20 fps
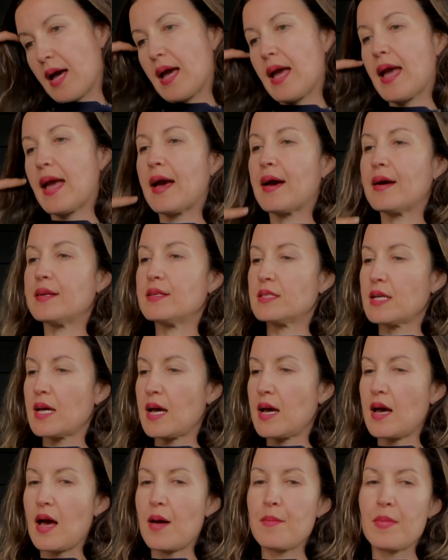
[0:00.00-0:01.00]
And
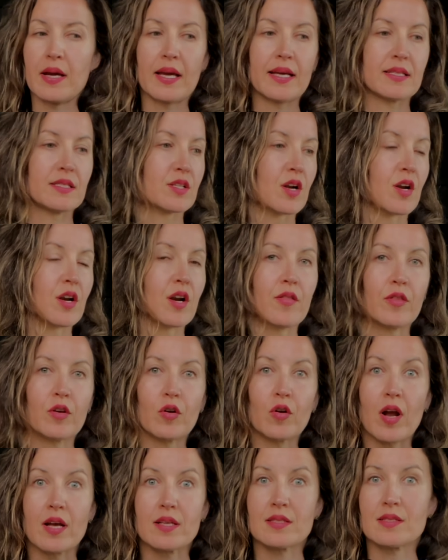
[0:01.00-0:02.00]
I'm gonna get started on the
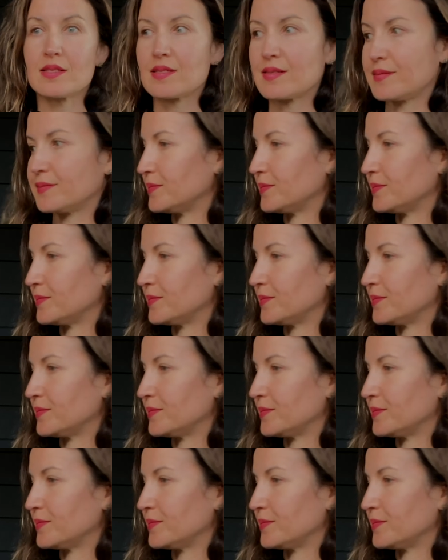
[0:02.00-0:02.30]
crust.